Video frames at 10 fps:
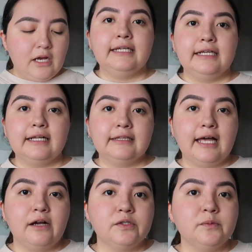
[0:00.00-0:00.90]
It
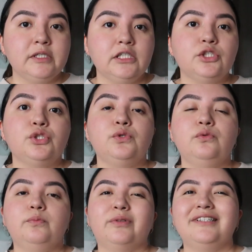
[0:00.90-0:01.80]
allows me
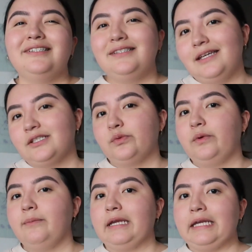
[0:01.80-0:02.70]
to predict
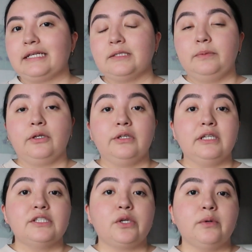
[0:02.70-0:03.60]
when my next
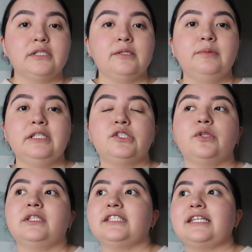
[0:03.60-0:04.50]
period is going to be.
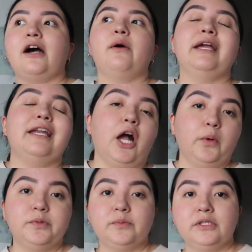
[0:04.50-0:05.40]
So this is how it
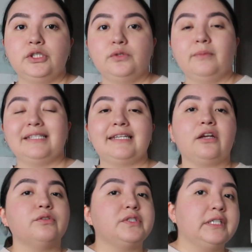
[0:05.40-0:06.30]
helps me do my
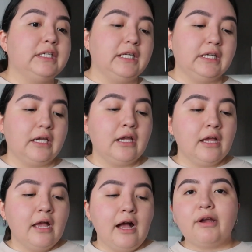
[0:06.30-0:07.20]
cycle syncing.
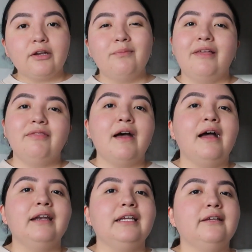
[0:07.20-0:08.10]
I recommend
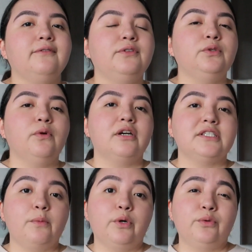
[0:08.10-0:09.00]
that if you are
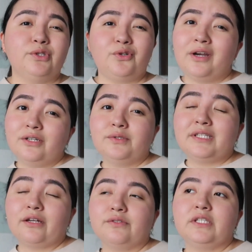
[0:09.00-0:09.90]
someone who is trying to do
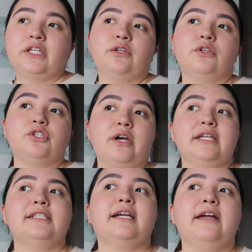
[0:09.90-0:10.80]
cycle syncing, or you're
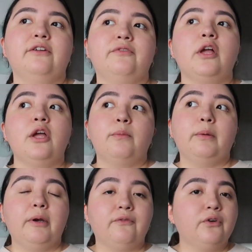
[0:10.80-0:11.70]
trying to kind of
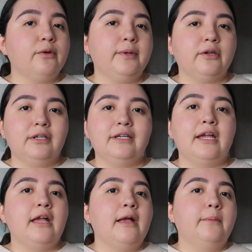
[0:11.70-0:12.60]
prepare for your period,
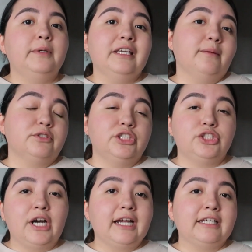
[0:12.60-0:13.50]
being able to
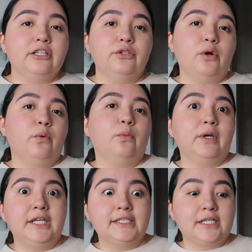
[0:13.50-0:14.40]
track it and know
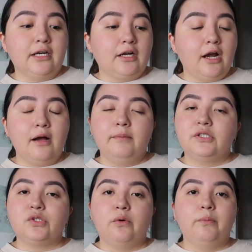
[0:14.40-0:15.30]
when it's gonna come
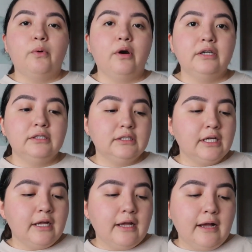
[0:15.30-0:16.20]
is so important.
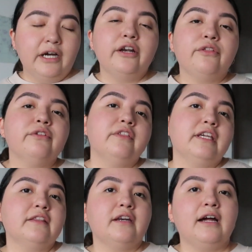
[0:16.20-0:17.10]
Another
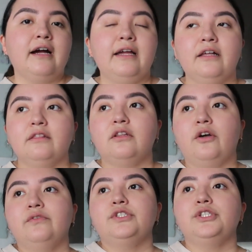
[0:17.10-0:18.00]
thing that I
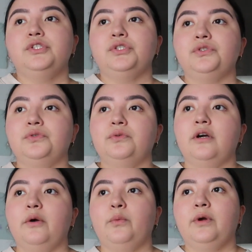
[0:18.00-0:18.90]
love to
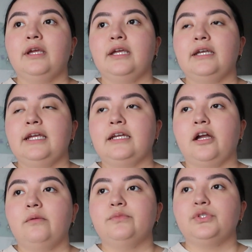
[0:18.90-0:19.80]
do when it
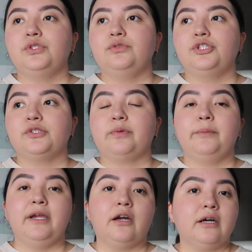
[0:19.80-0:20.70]
comes to just
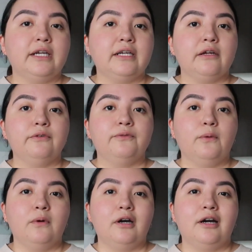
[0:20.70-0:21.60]
preparing
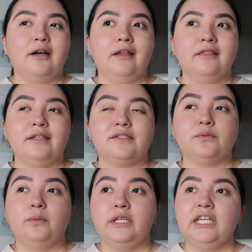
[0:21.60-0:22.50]
for
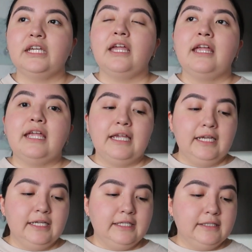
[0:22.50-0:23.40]
this week
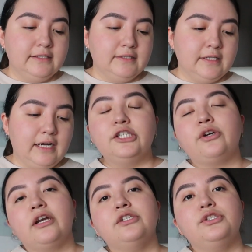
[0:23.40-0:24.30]
is I
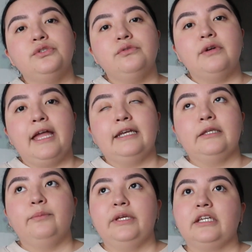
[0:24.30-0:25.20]
try to do
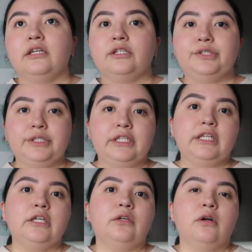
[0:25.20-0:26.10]
any big
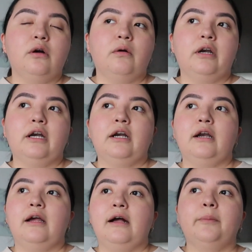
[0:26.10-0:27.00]
cleaning
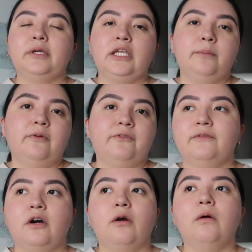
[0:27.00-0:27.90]
or upkeep
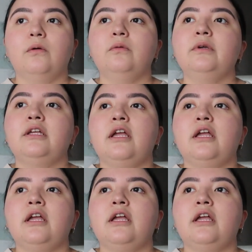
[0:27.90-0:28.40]
of our home.